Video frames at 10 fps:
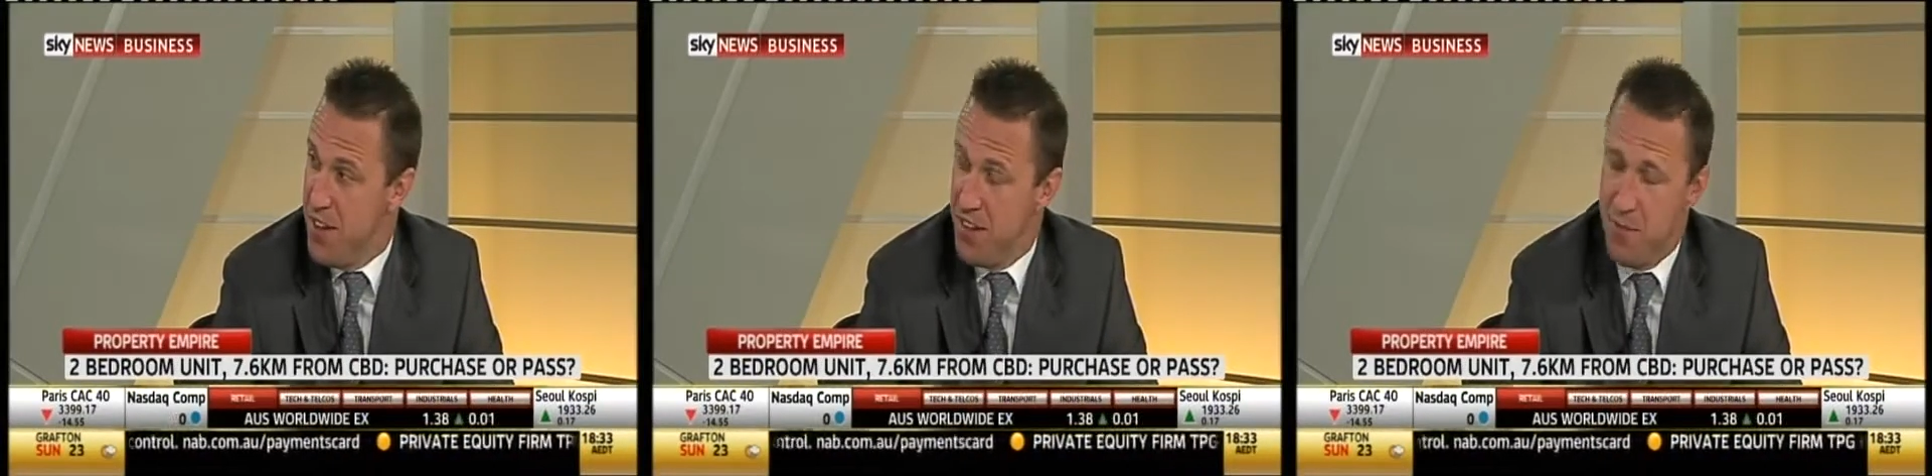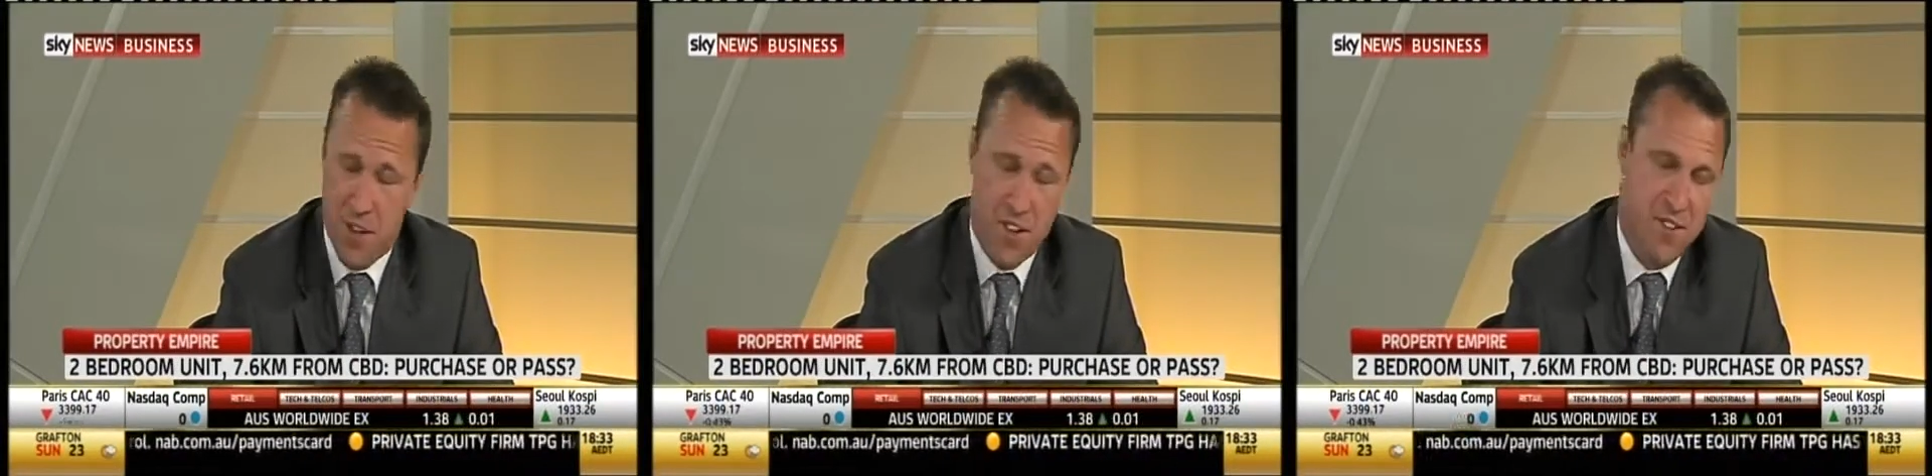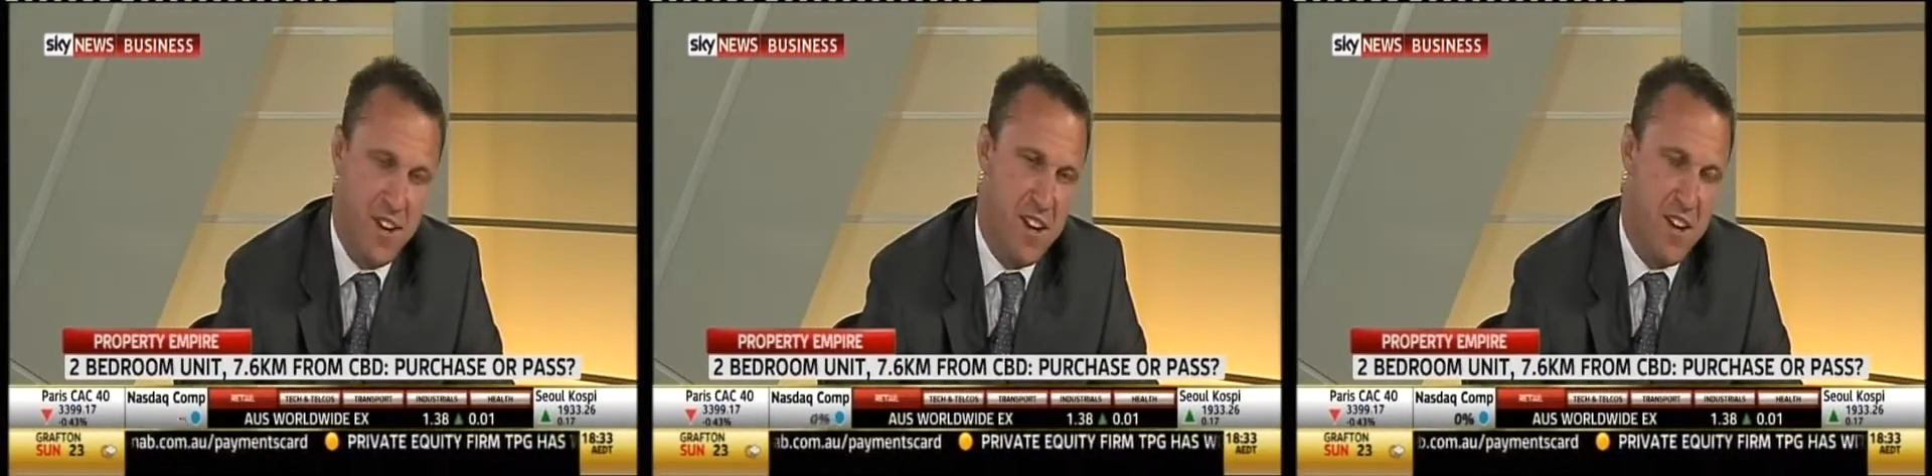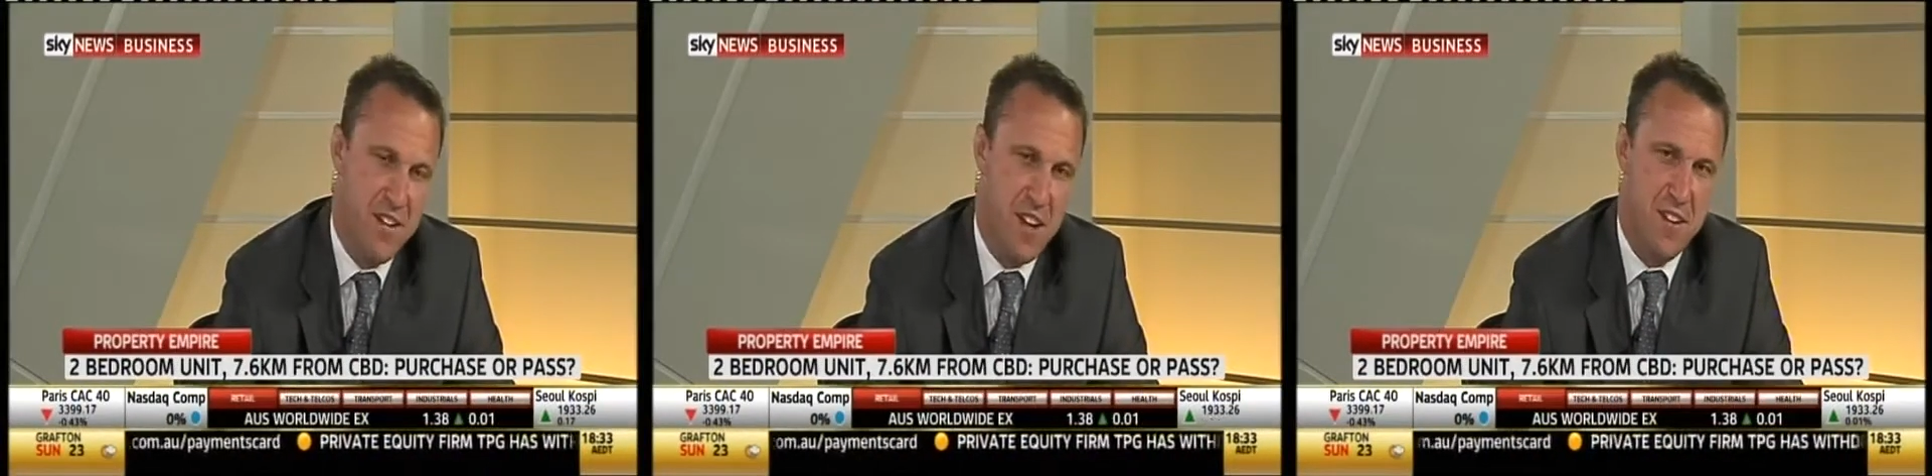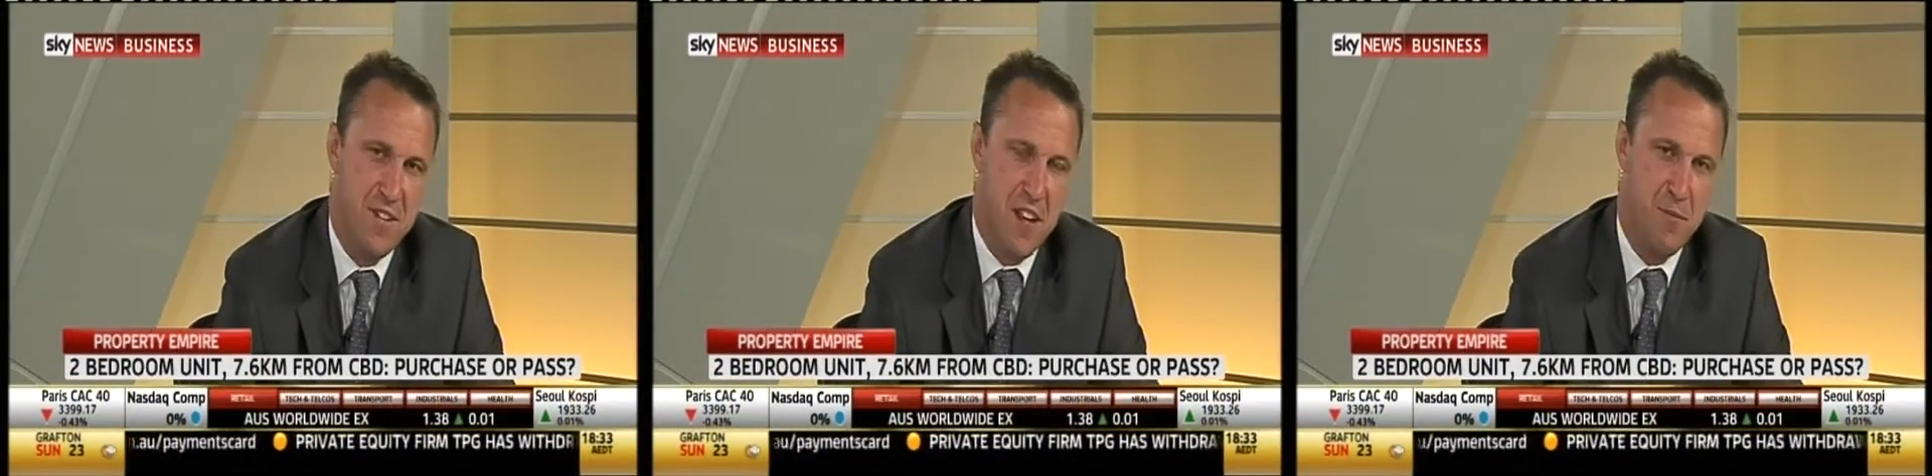to be honest,
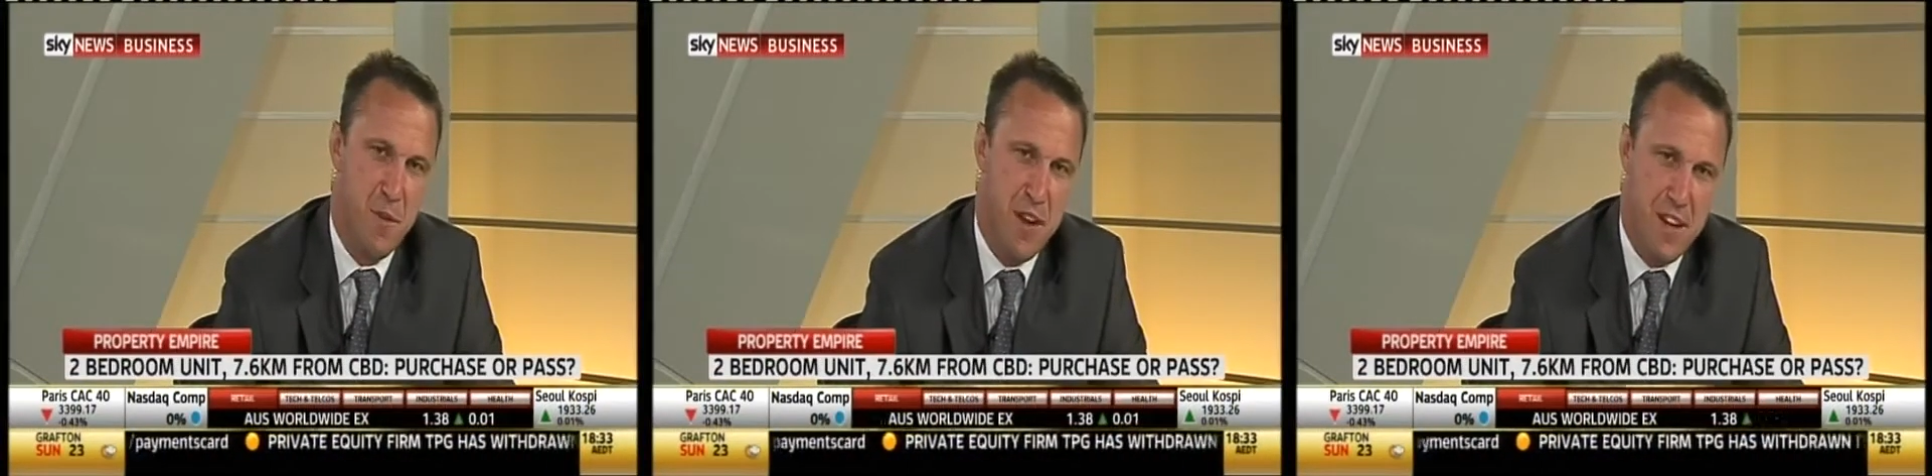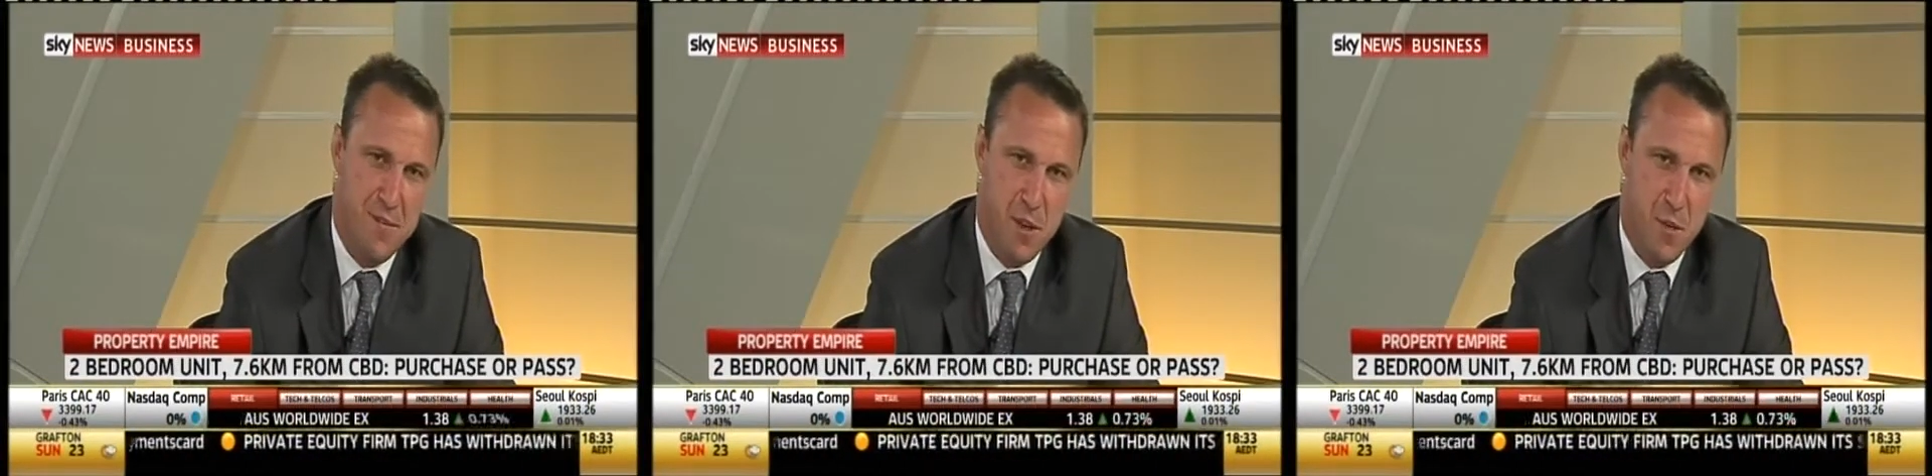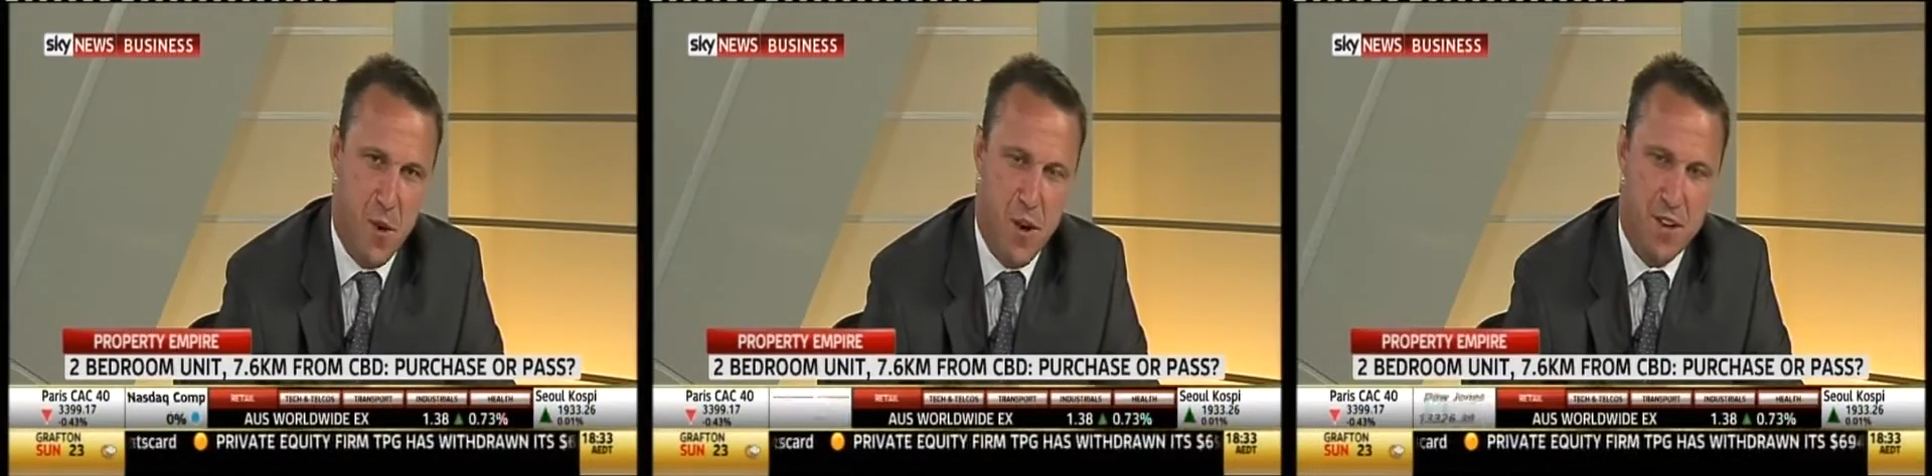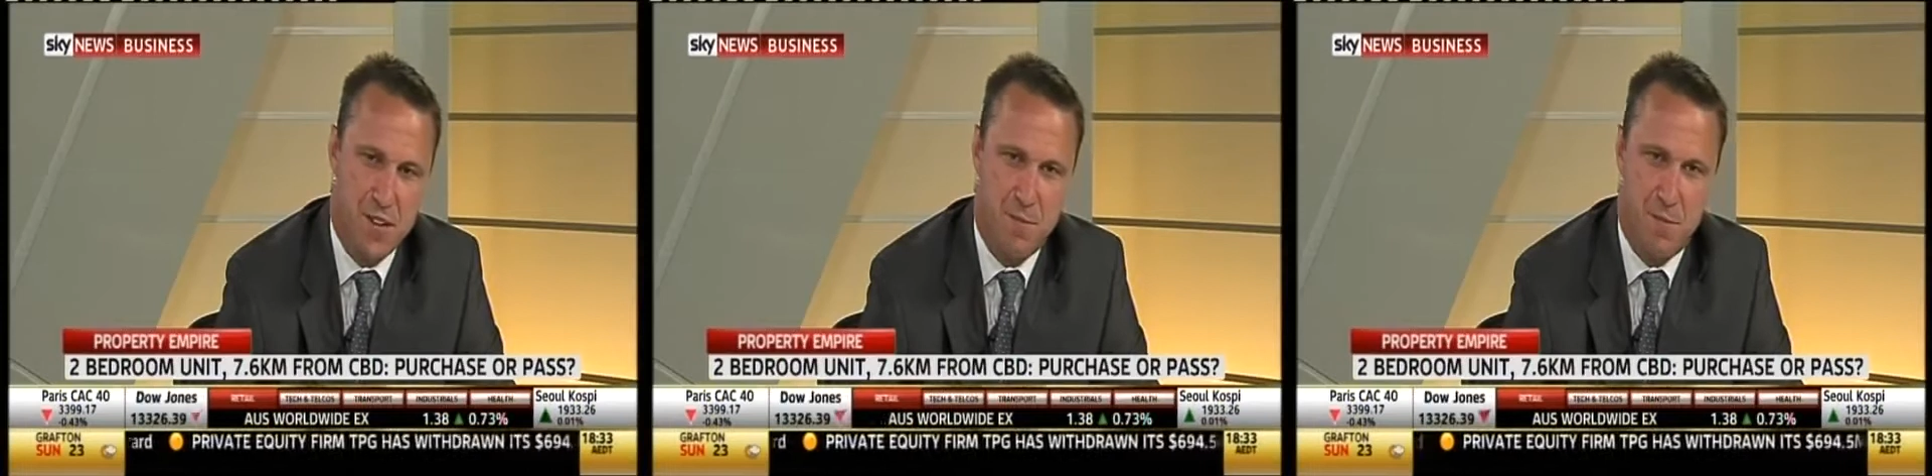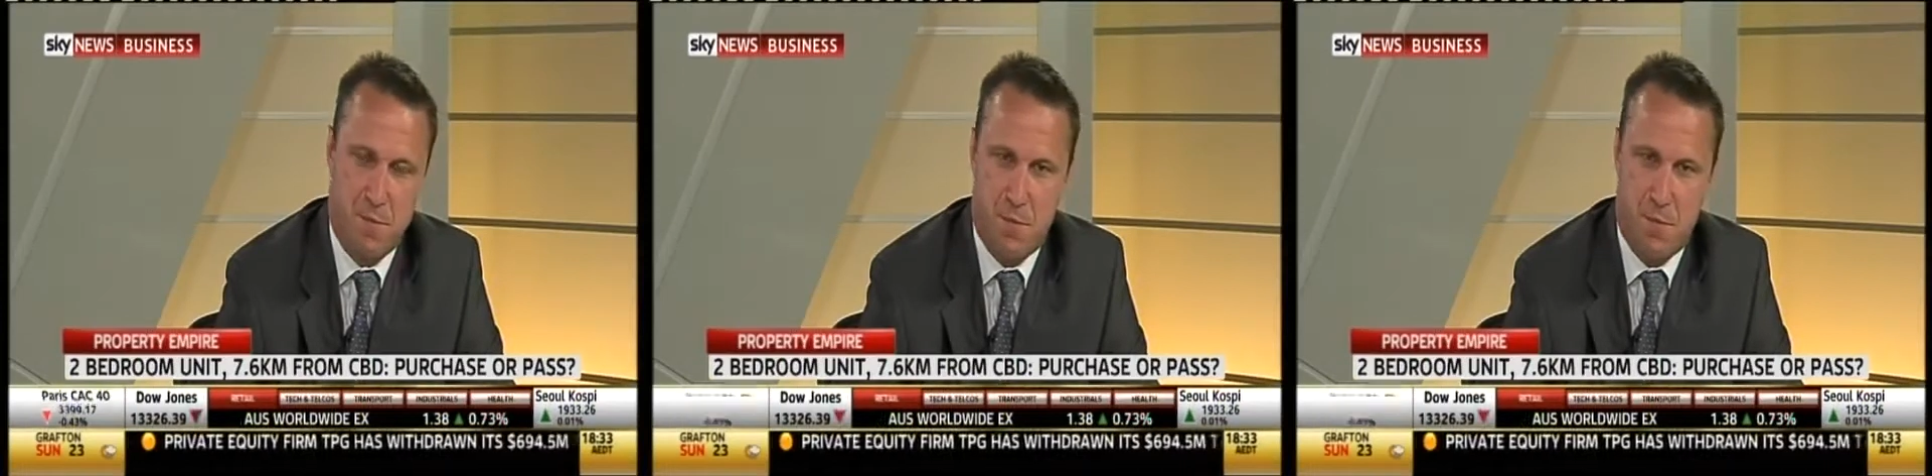and when it needs a bit of work, it's